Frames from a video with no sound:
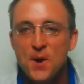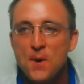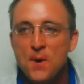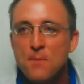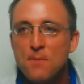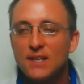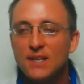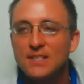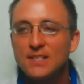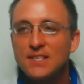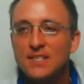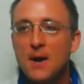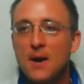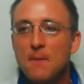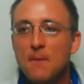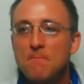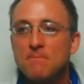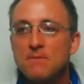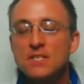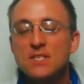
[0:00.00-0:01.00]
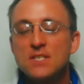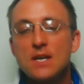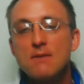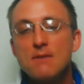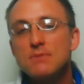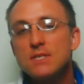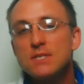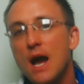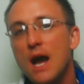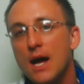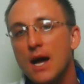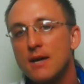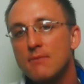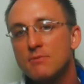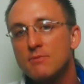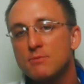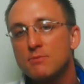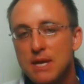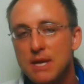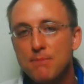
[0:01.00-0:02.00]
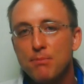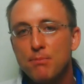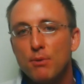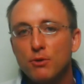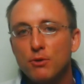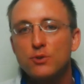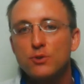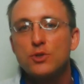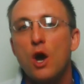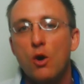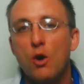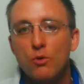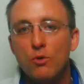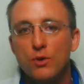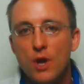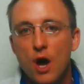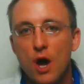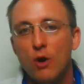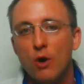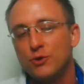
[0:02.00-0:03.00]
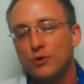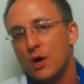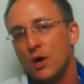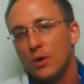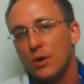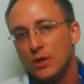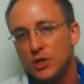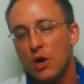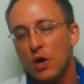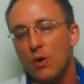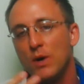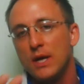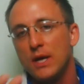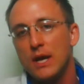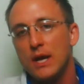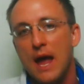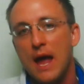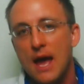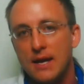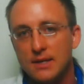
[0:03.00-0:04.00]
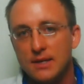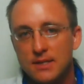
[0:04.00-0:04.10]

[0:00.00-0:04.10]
But sometimes people don't know, Joey. Joey and I had